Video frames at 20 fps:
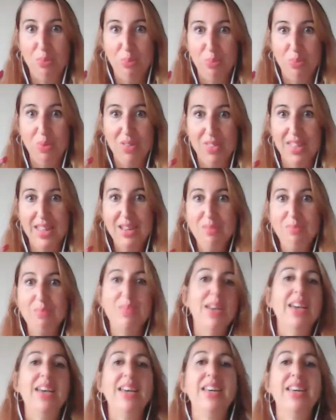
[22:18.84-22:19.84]
within
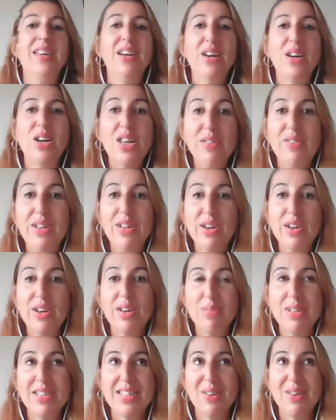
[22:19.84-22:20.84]
me. I couldn't even look at
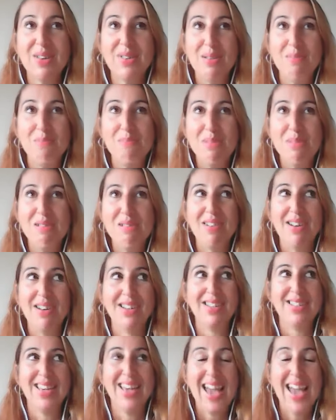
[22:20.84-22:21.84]
myself in the mirror
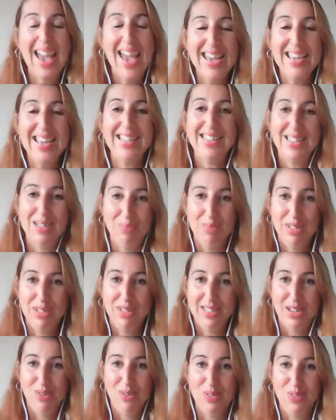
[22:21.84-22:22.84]
because I hated
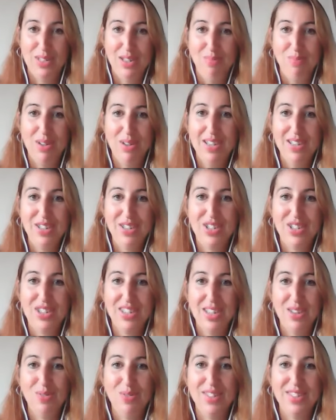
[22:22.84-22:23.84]
myself so much, yeah.
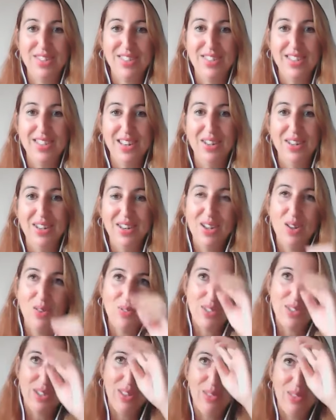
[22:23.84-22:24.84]
it was, you know, and I
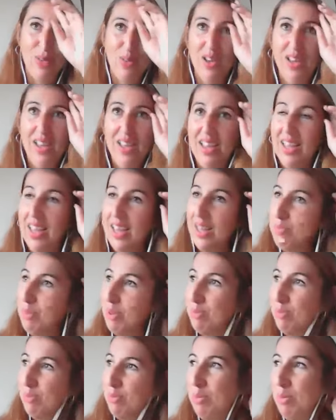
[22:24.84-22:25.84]
often thought
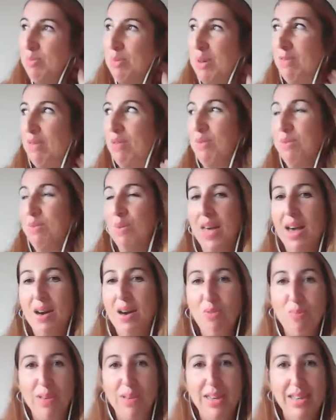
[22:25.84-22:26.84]
people would be better off
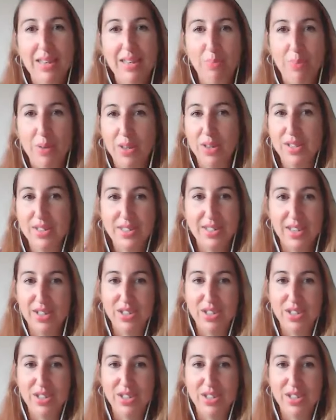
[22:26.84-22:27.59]
without me because mm. I